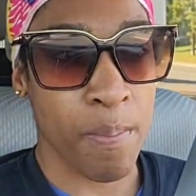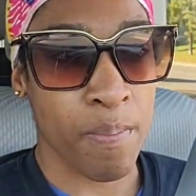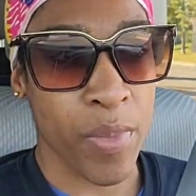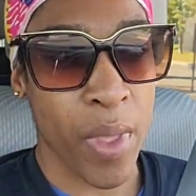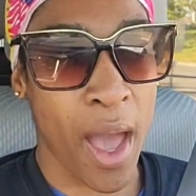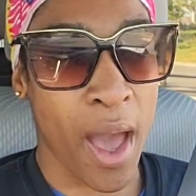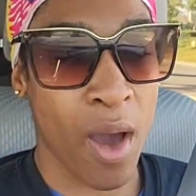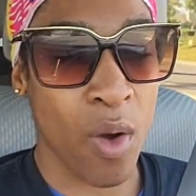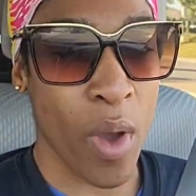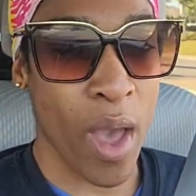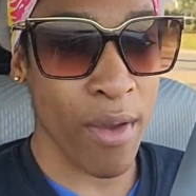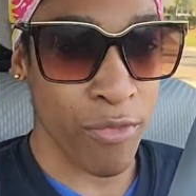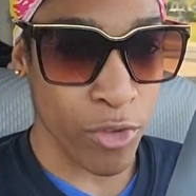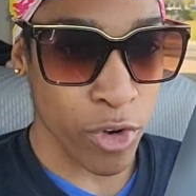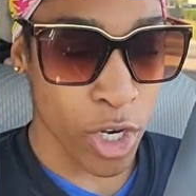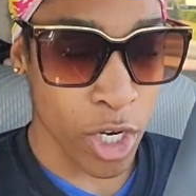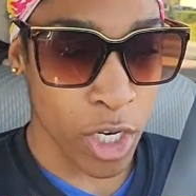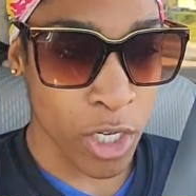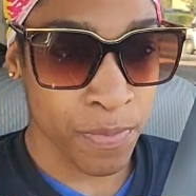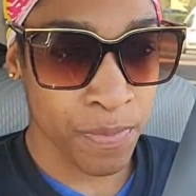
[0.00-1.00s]

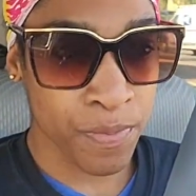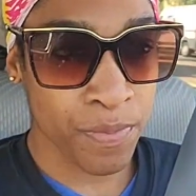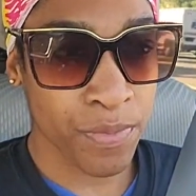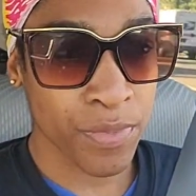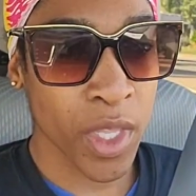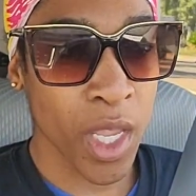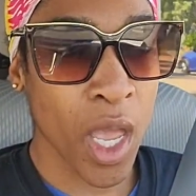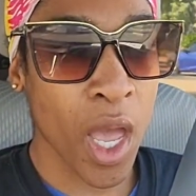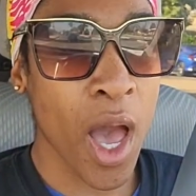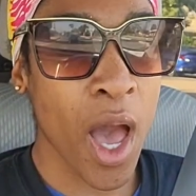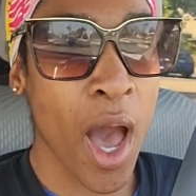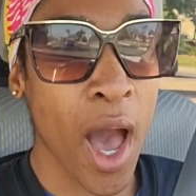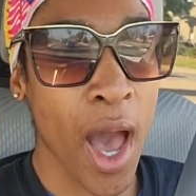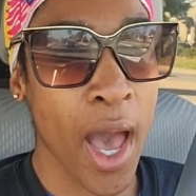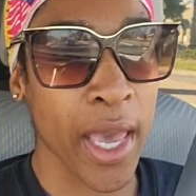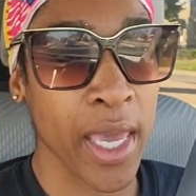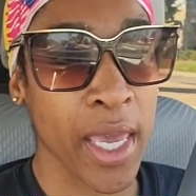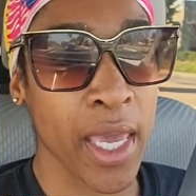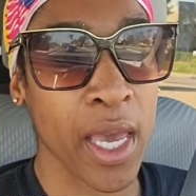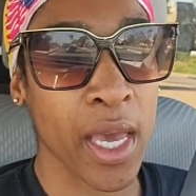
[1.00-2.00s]
However,
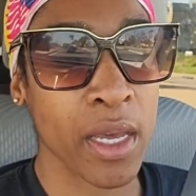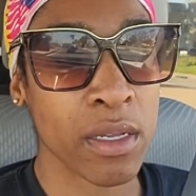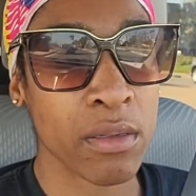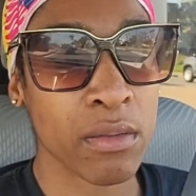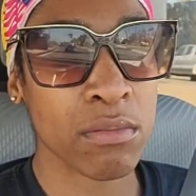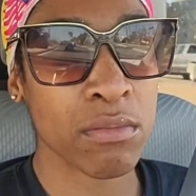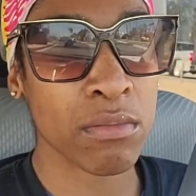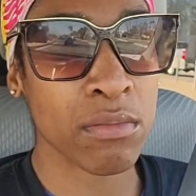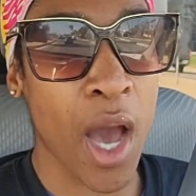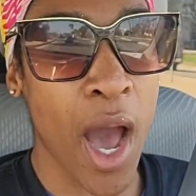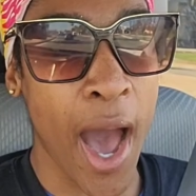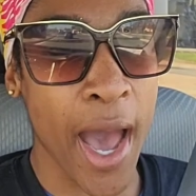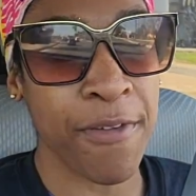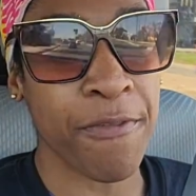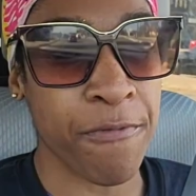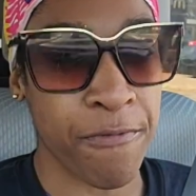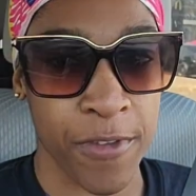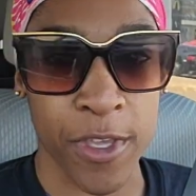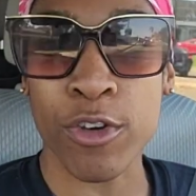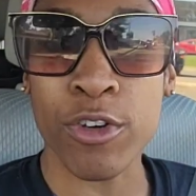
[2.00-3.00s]
I
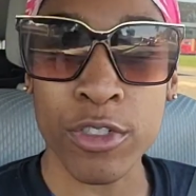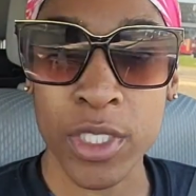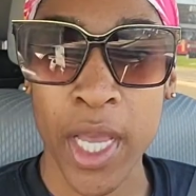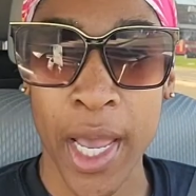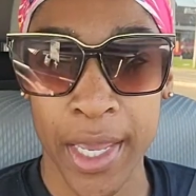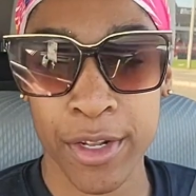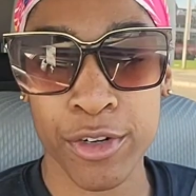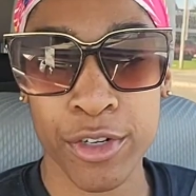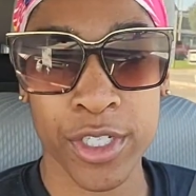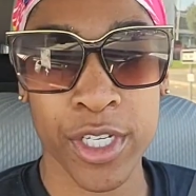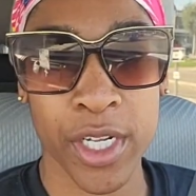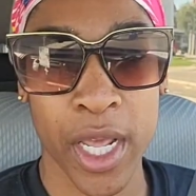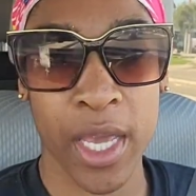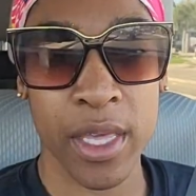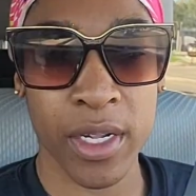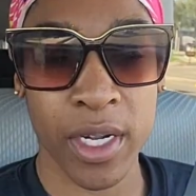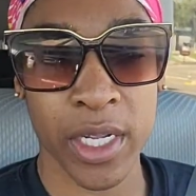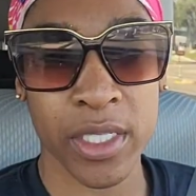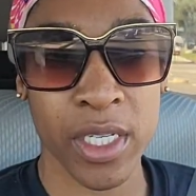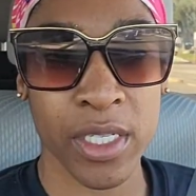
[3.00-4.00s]
feel tighter today
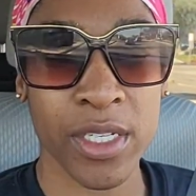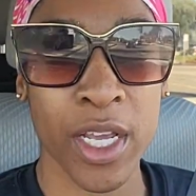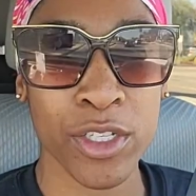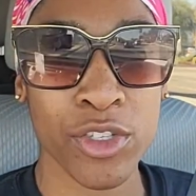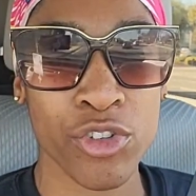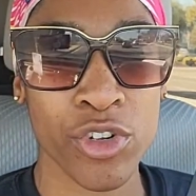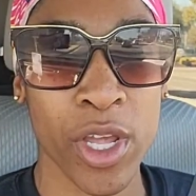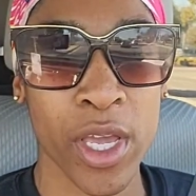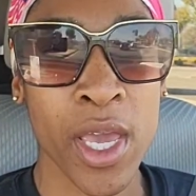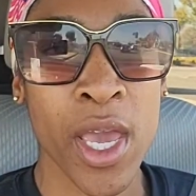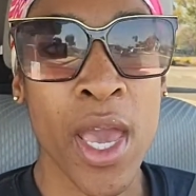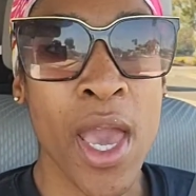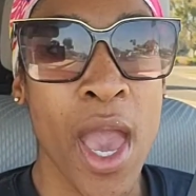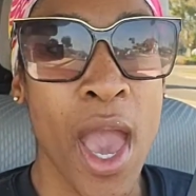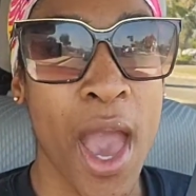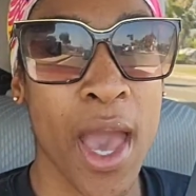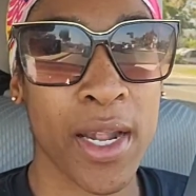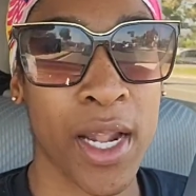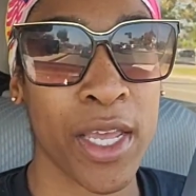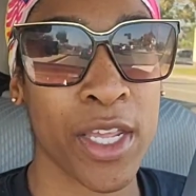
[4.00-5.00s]
than I did yesterday,
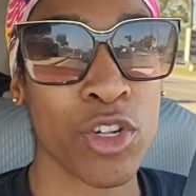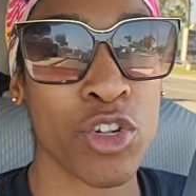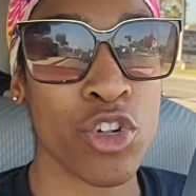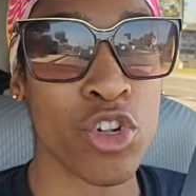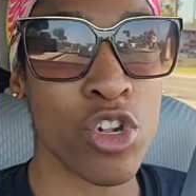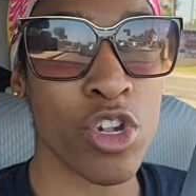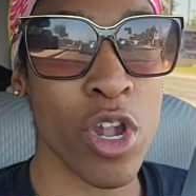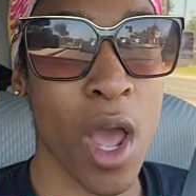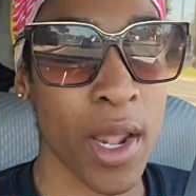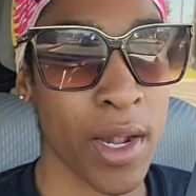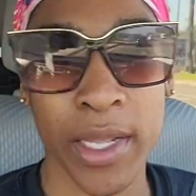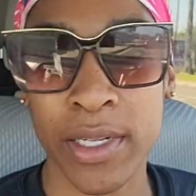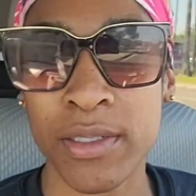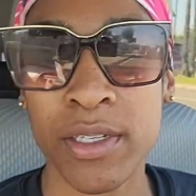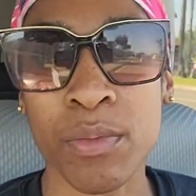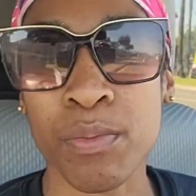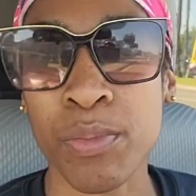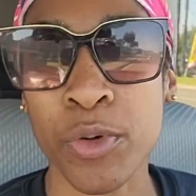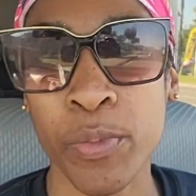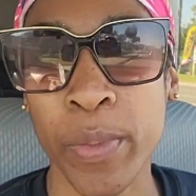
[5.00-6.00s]
and I
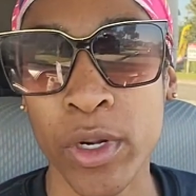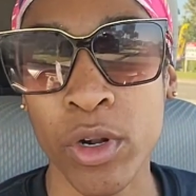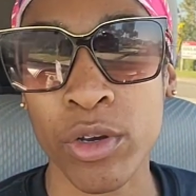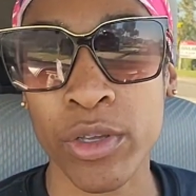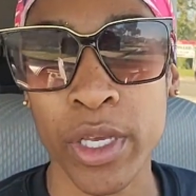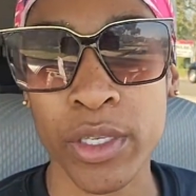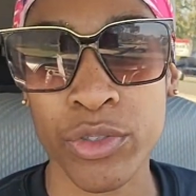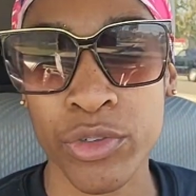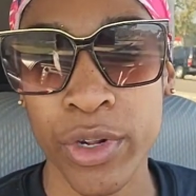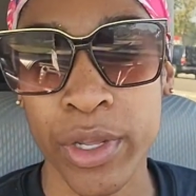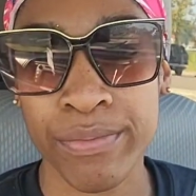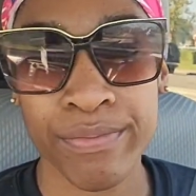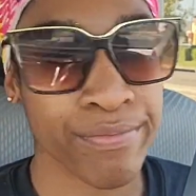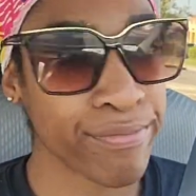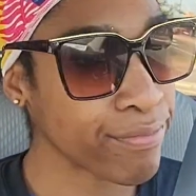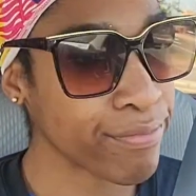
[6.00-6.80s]
didn't poop at all yesterday.